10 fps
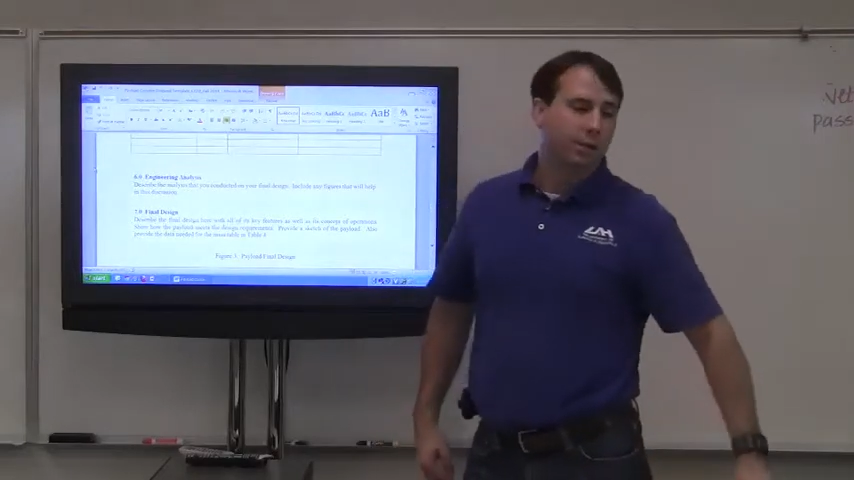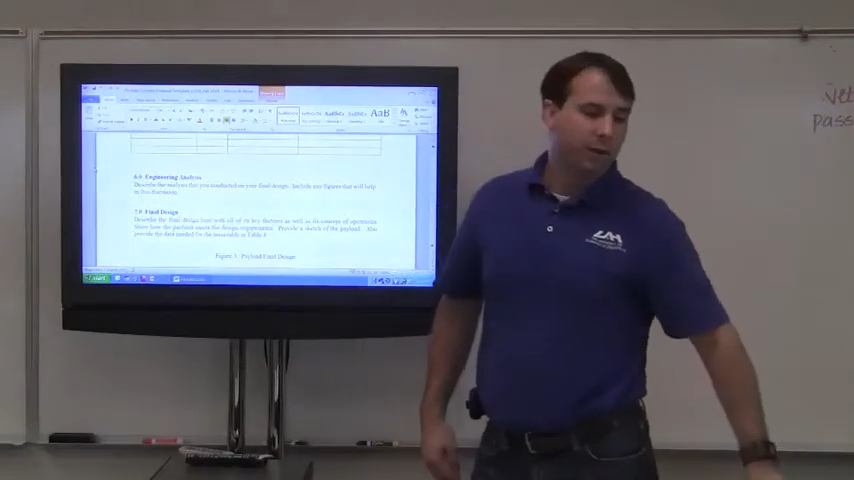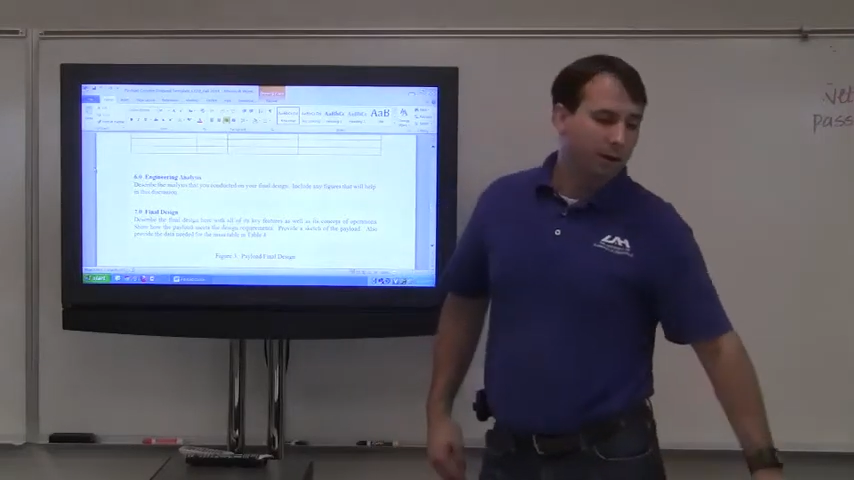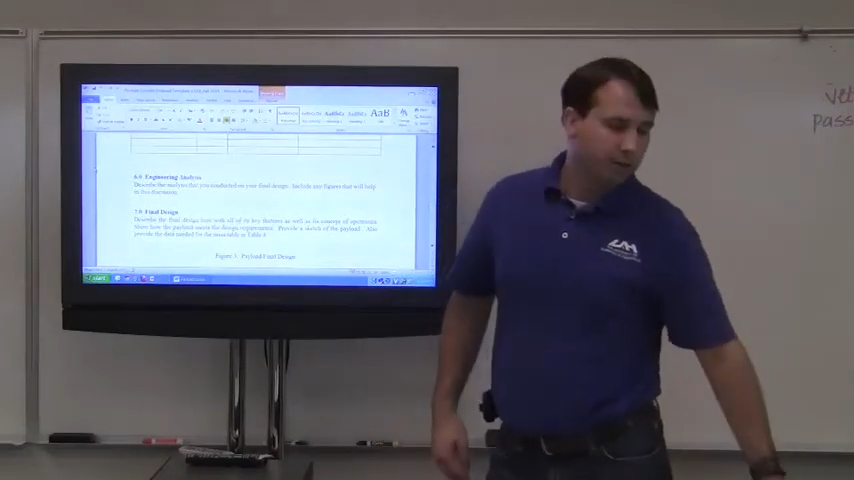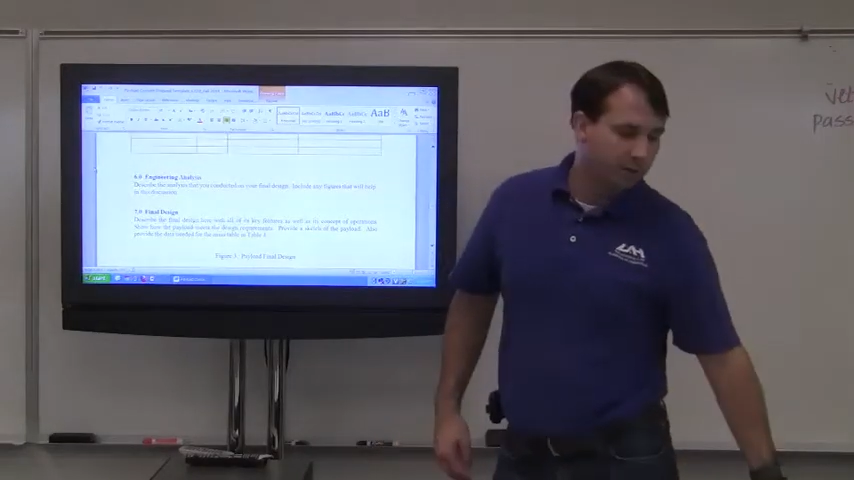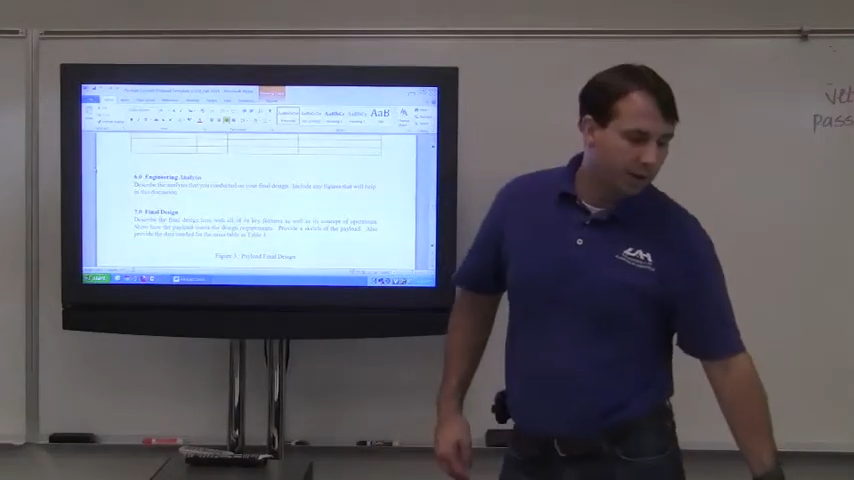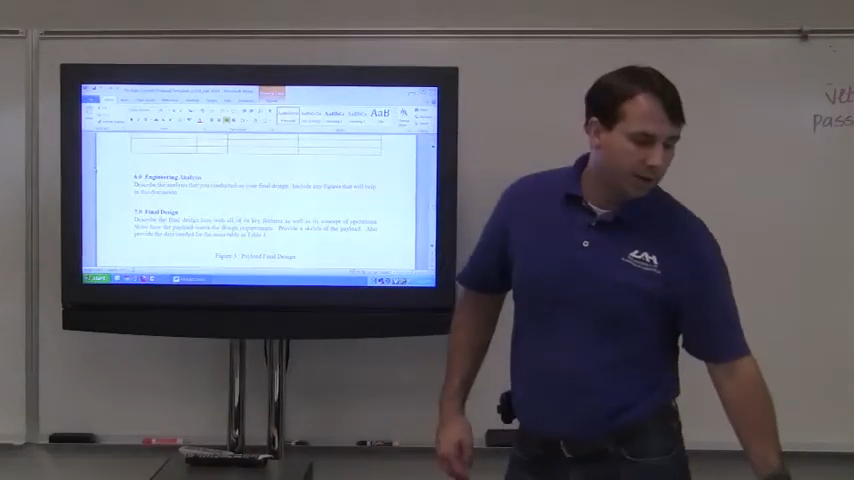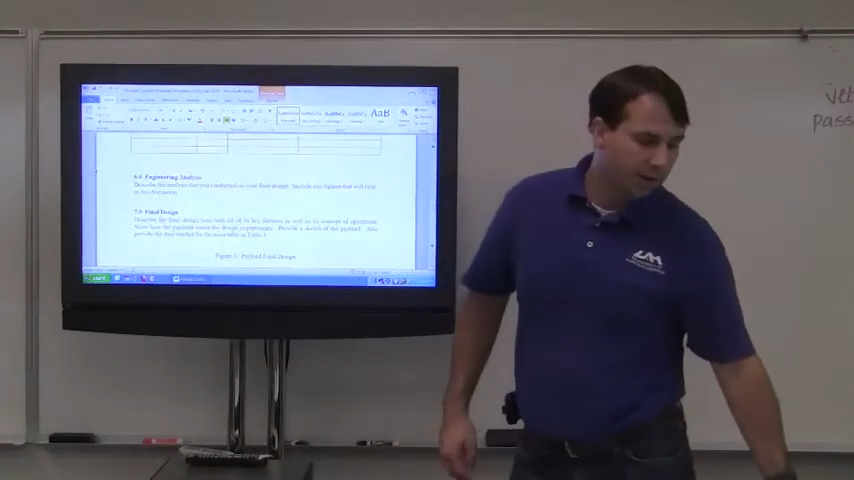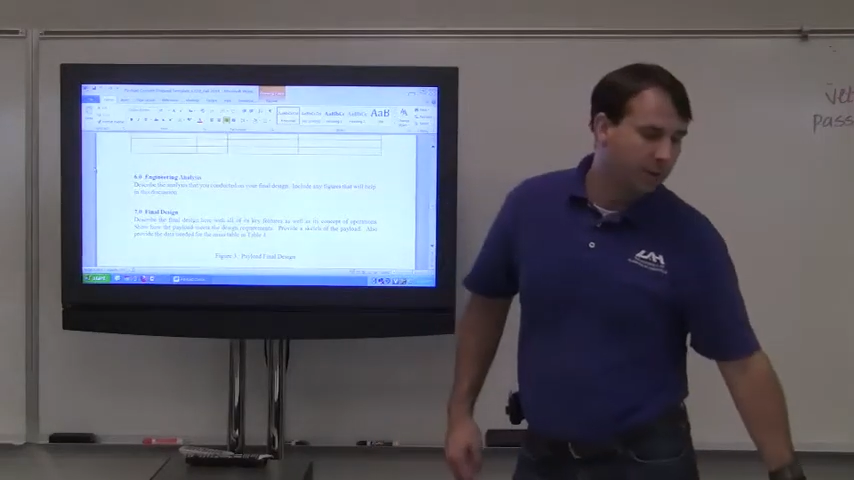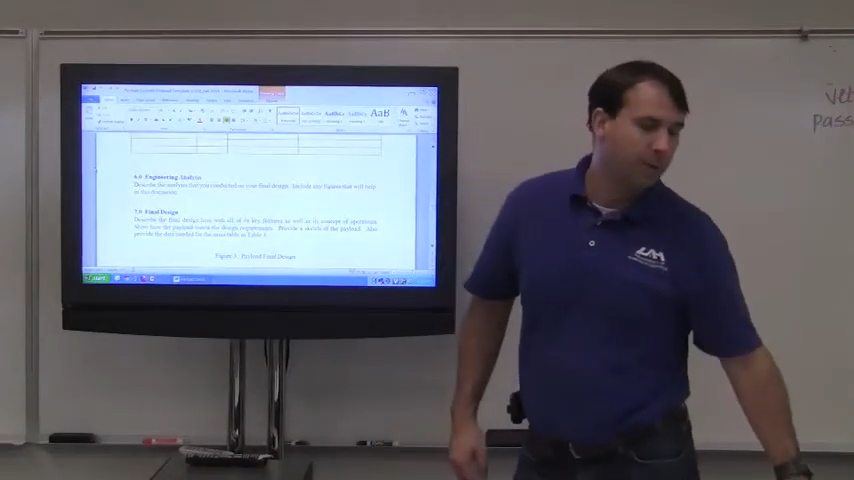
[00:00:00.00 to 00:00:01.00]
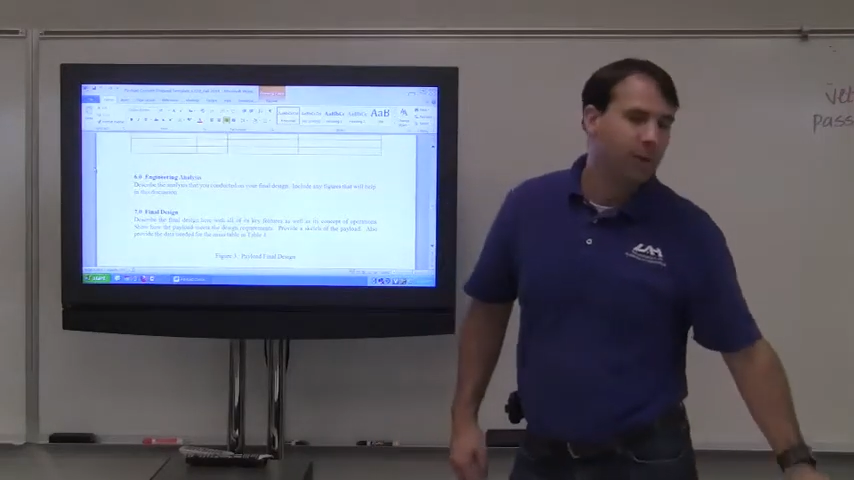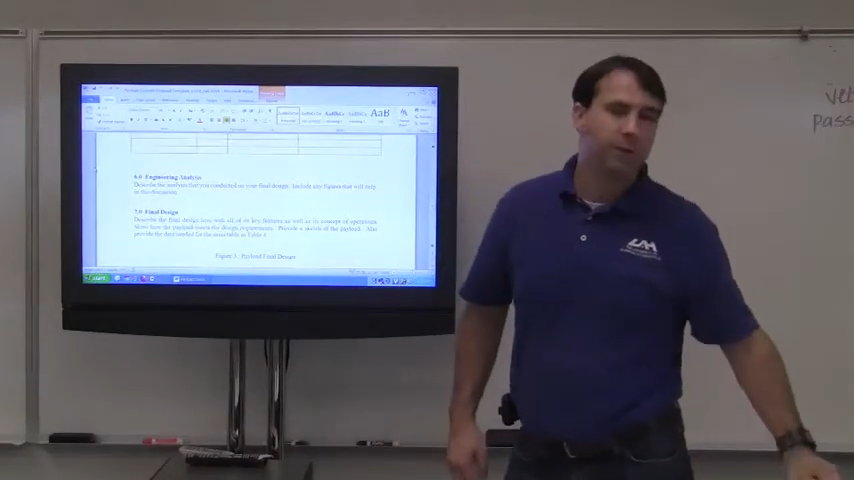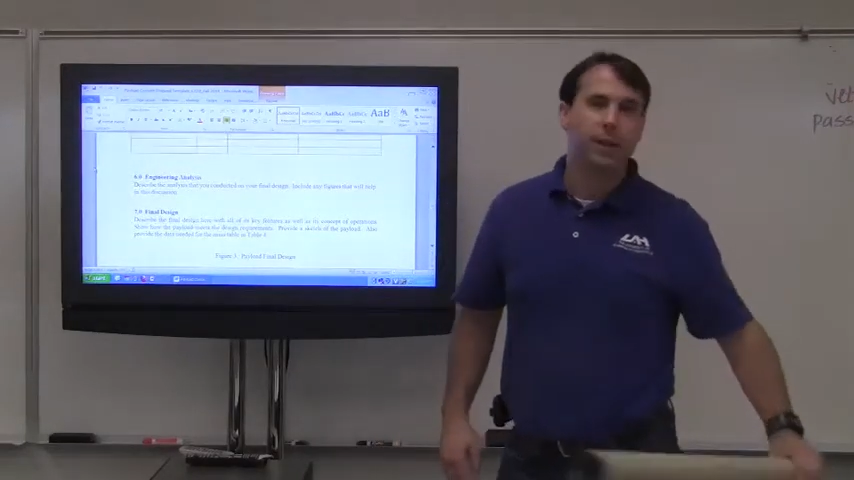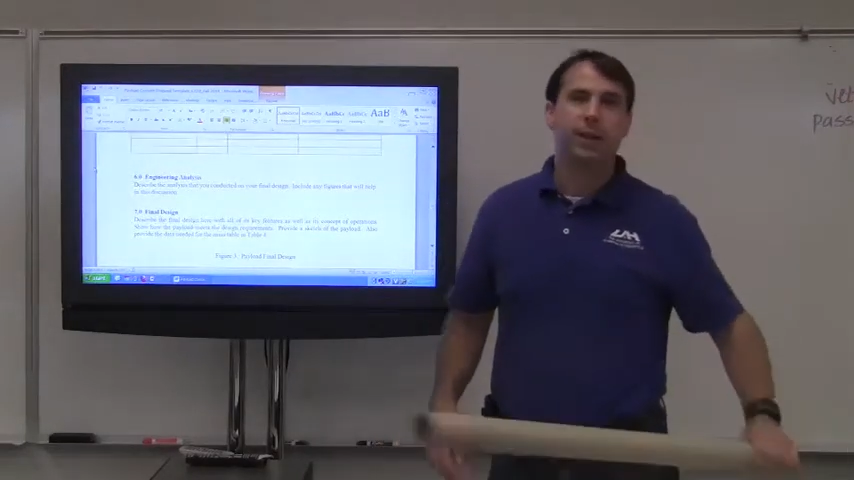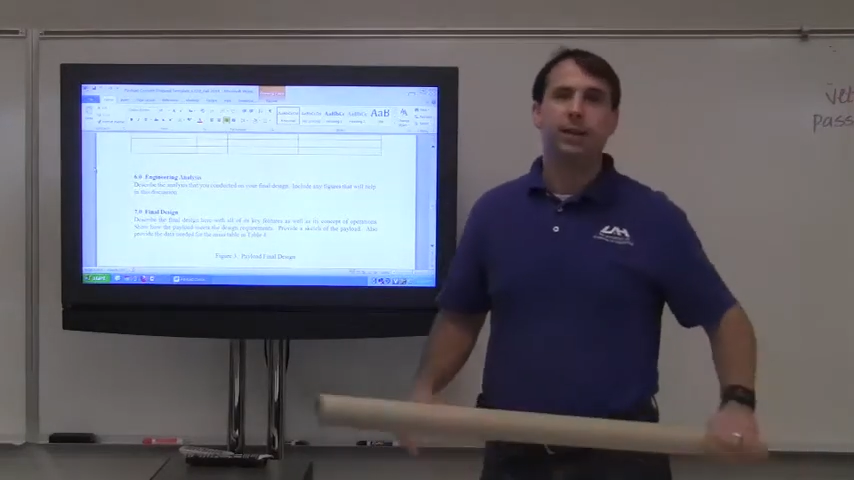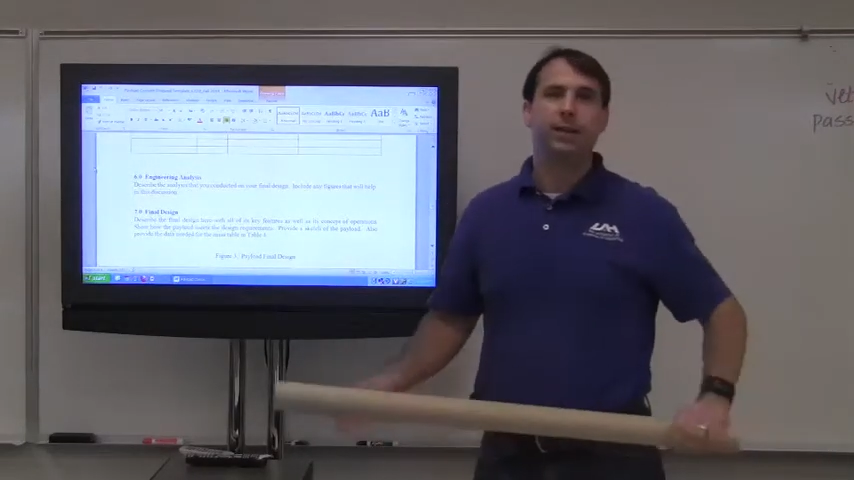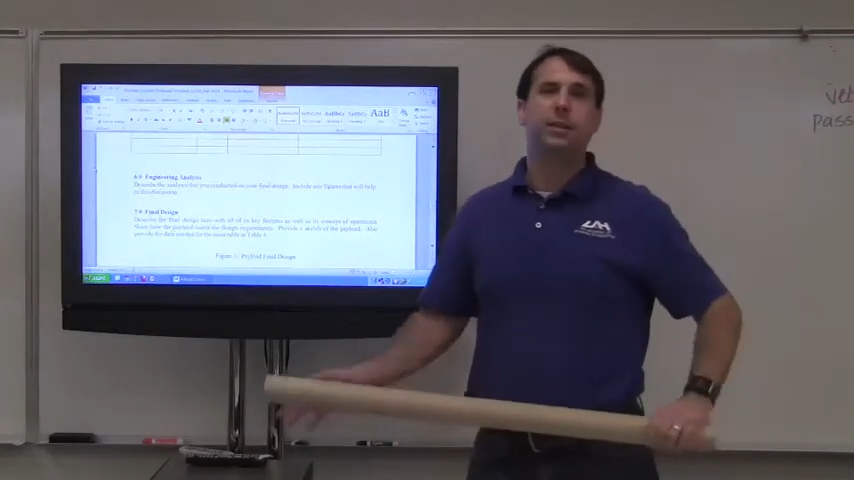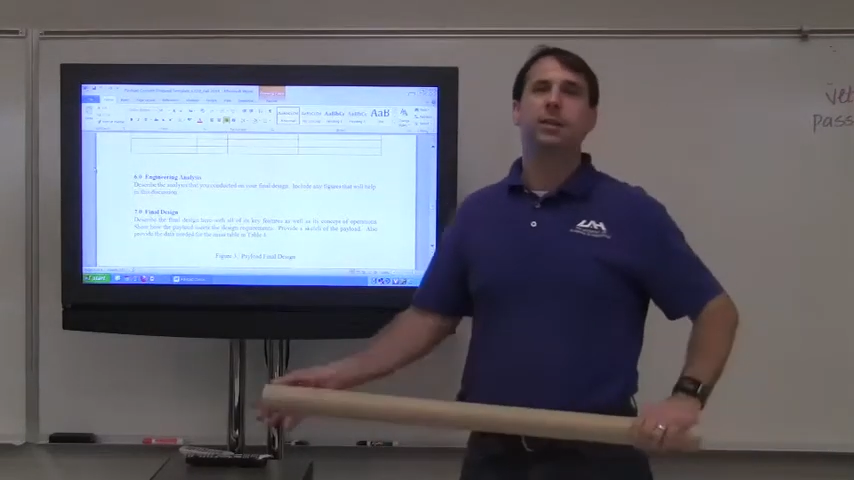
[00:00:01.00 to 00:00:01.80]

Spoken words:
There's the